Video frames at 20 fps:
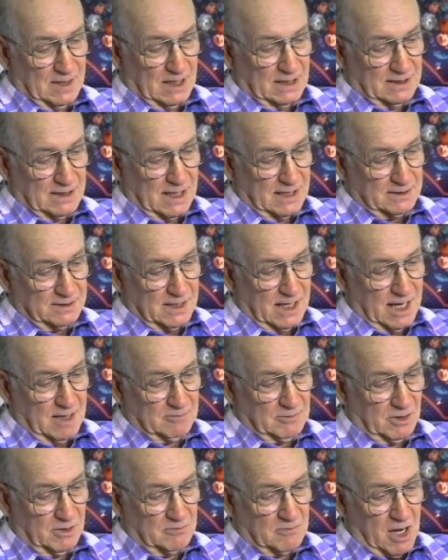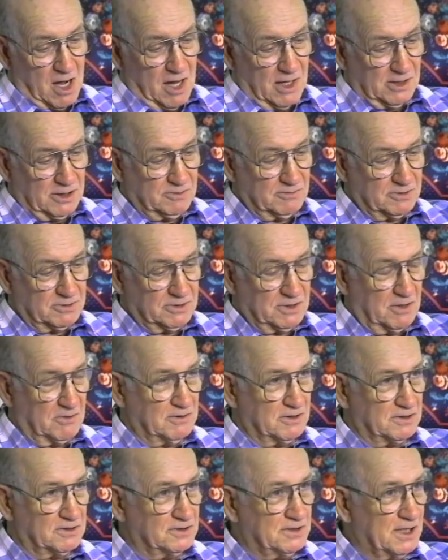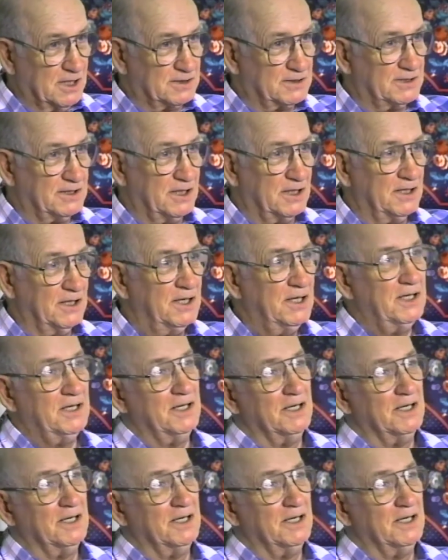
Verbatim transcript: at that time, though, Molly was known as Dixie Lee.